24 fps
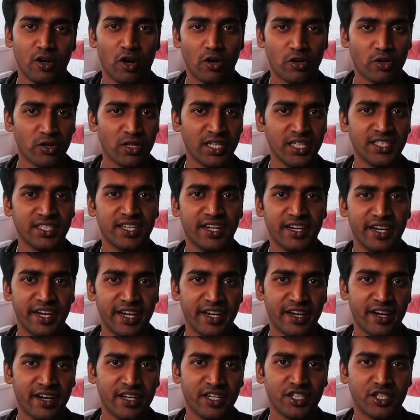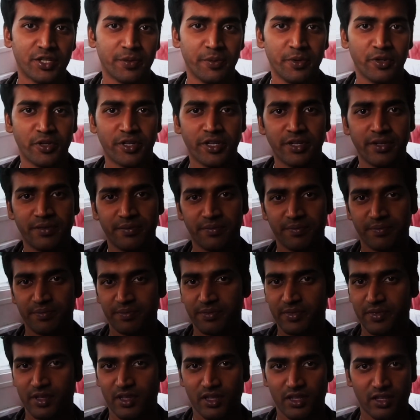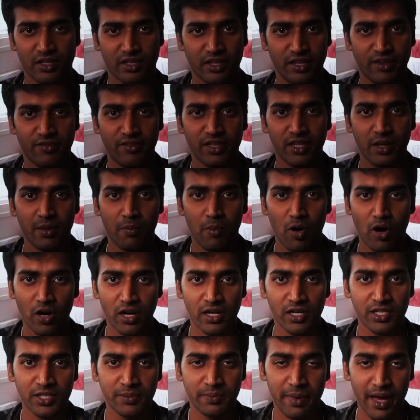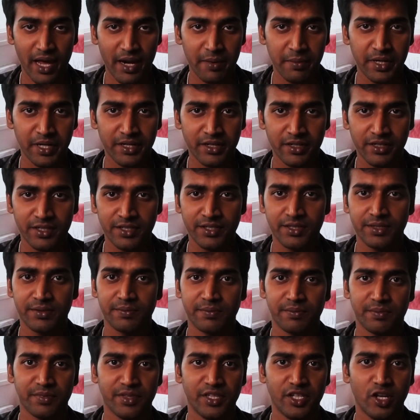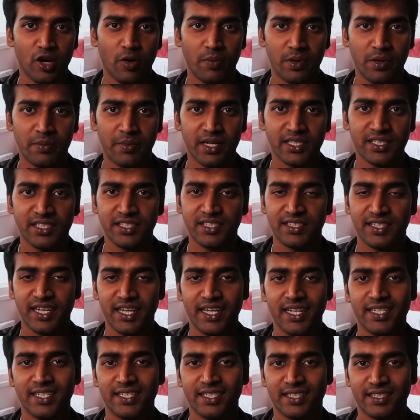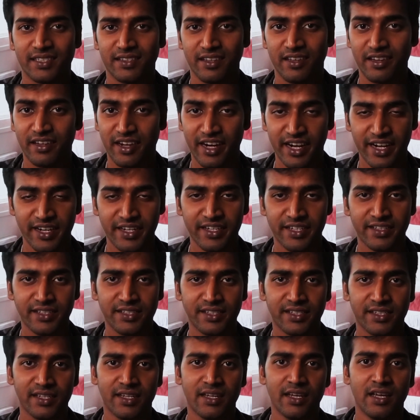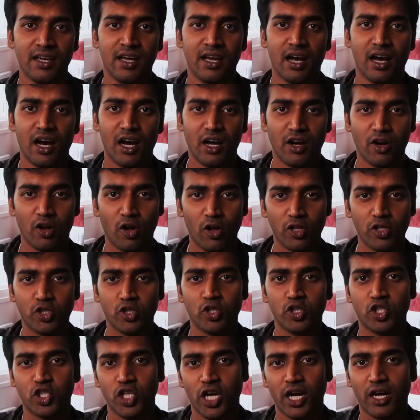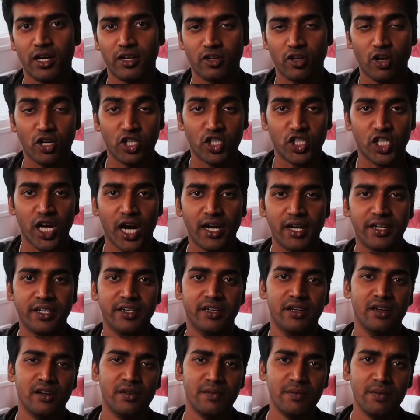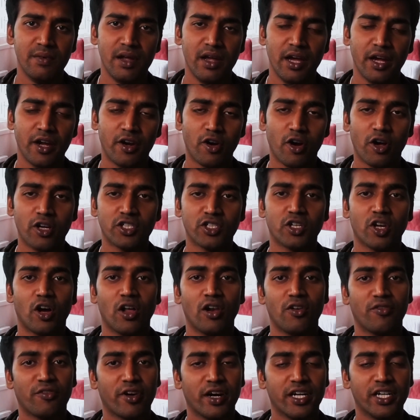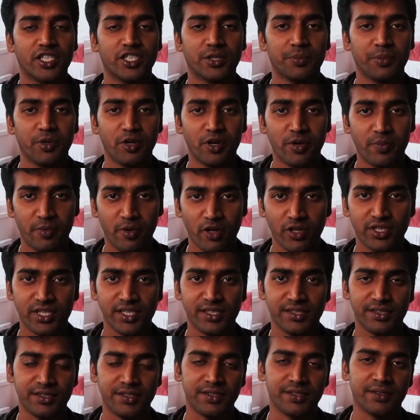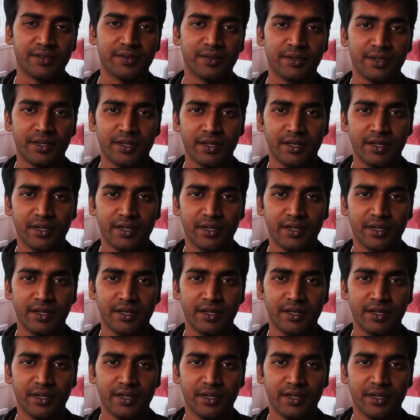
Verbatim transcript: Not only is the data distributed, even the model's parameters, the optimizer states, the gradients are also chunked or sharded across all of our distributed processes.